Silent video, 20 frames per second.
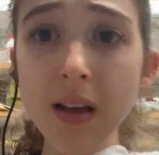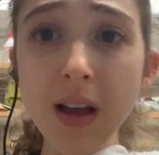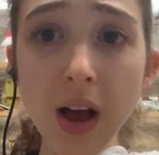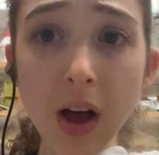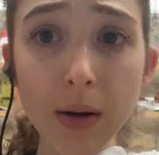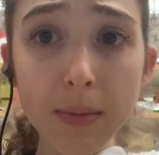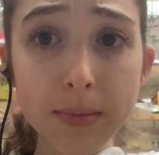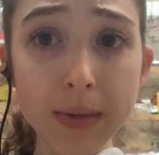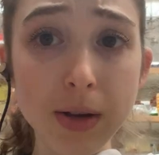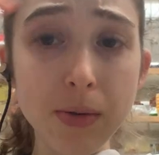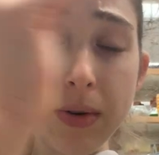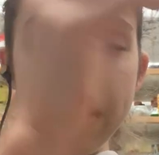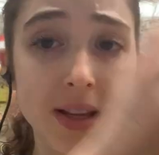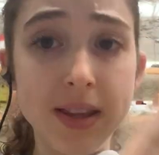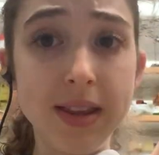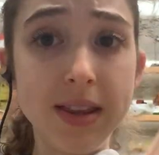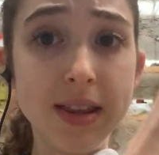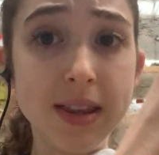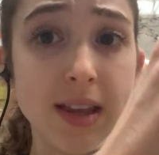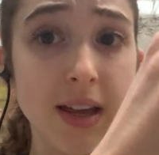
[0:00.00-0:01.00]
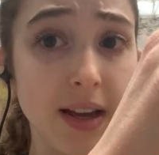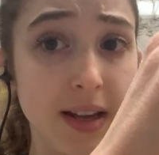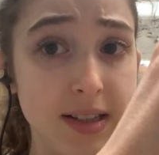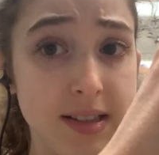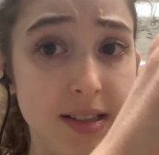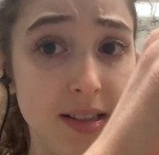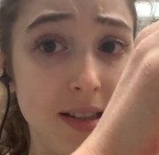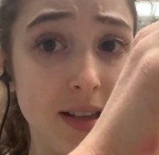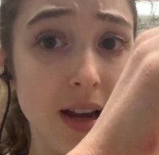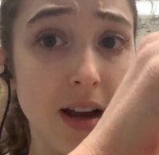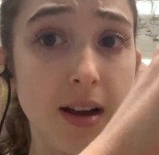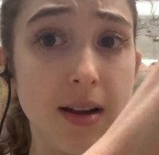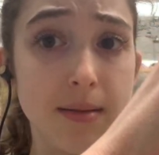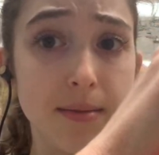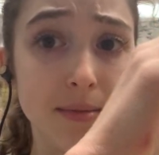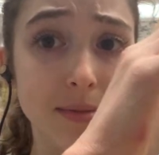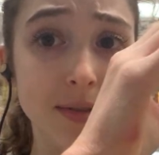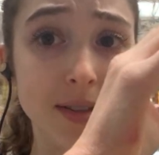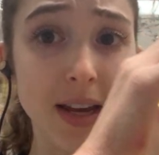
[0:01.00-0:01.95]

helped me with the um,